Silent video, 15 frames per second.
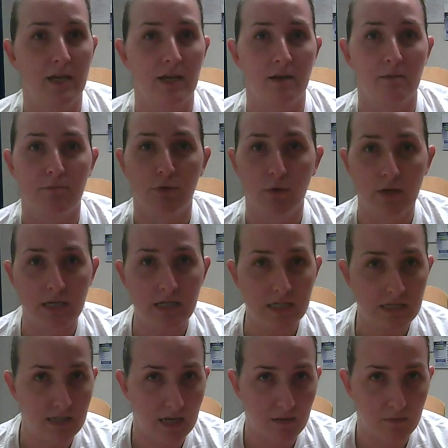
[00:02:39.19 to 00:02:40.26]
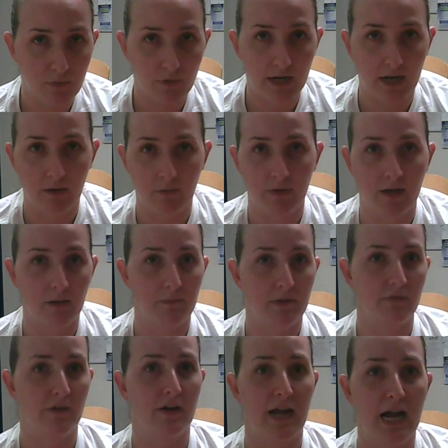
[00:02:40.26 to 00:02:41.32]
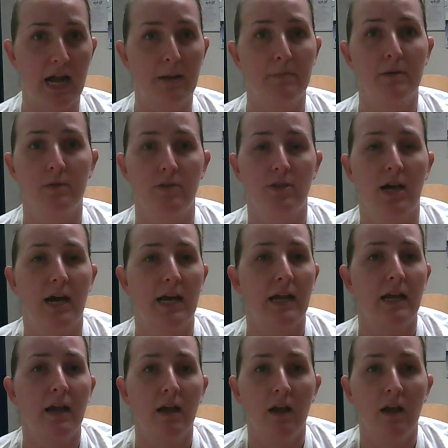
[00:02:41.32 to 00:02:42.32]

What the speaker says: an employee's standpoint? I would not be very happy with that.